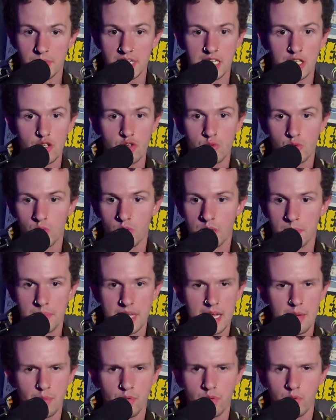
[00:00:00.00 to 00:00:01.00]
meaning you wouldn't
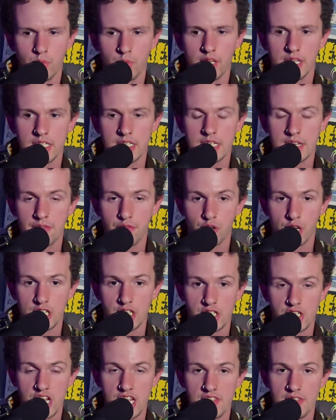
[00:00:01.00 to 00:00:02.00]
be able to really
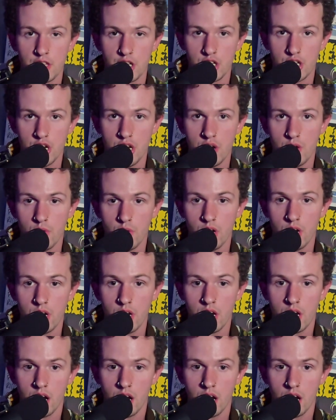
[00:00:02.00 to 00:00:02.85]
differentiate the note